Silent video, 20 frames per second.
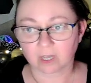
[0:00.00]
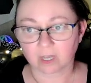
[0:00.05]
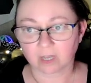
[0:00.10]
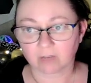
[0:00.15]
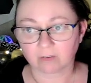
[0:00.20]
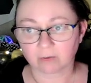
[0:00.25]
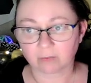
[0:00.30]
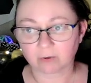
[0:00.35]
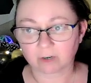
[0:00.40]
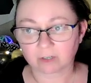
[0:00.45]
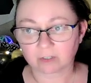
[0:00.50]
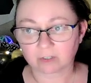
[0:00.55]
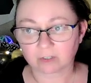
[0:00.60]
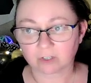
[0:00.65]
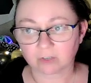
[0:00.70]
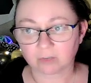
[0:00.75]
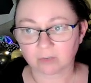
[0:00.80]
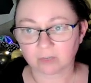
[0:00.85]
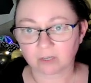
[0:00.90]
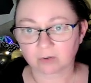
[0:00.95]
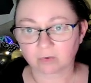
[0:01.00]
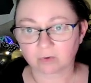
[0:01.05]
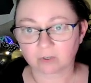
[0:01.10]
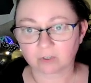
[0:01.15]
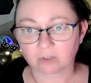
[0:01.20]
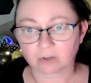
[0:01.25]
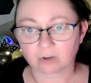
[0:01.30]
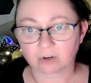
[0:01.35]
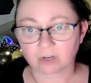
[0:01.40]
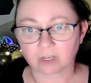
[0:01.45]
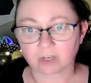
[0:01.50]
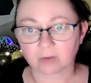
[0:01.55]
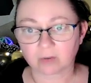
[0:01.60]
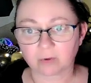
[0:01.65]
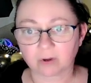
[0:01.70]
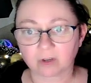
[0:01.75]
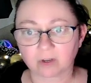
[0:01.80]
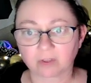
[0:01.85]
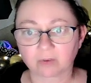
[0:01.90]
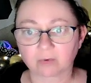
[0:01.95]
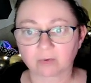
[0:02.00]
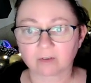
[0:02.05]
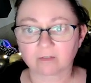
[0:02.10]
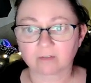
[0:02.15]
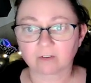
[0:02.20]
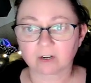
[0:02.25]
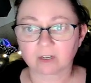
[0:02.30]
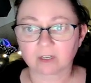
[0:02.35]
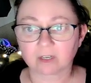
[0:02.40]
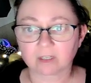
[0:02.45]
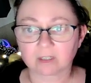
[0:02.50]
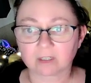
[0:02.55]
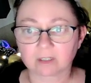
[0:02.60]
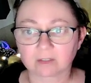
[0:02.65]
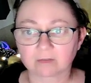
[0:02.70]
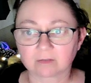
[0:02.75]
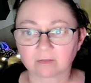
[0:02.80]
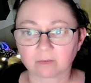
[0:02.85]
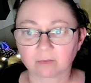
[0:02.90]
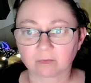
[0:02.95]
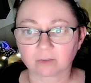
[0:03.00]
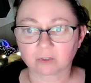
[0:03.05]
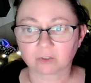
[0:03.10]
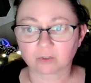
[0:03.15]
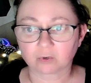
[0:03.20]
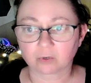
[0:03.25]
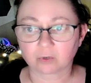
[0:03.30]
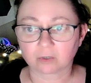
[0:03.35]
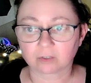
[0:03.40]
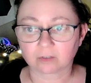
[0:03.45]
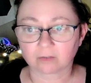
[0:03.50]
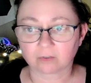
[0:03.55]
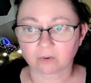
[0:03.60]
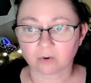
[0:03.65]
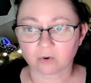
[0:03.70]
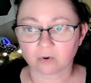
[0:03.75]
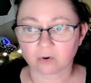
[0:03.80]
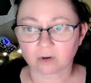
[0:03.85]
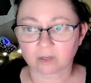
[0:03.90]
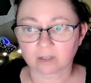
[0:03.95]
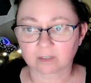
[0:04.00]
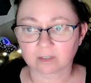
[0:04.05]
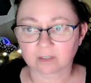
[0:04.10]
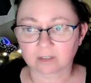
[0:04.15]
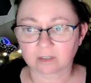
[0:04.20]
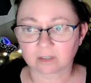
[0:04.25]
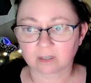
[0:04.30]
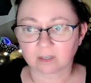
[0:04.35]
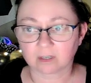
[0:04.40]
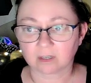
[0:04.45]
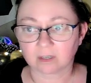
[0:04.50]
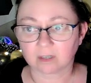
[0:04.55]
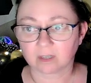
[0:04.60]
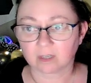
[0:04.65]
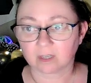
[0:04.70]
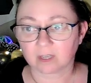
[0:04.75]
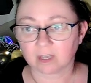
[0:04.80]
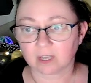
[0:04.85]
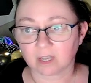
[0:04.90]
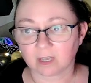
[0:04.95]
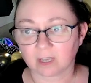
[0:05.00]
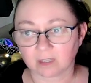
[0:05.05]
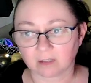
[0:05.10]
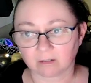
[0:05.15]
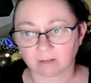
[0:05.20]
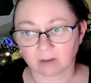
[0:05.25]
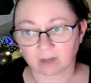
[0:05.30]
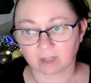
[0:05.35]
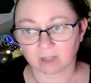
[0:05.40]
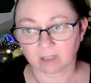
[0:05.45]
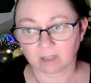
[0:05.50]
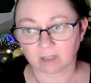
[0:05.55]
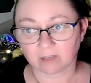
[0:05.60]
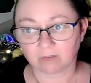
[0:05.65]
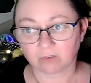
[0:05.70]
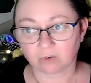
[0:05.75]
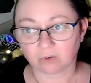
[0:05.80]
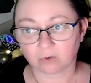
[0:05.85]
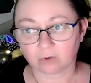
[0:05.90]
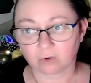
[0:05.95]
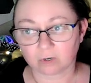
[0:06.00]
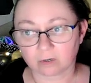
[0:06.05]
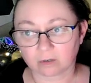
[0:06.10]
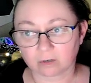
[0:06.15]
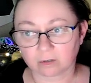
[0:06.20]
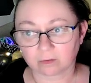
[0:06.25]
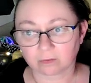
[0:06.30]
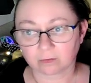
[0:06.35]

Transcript: of a Barsoomian returning upon the river Iss from the shores of Chorus in the valley of Dor.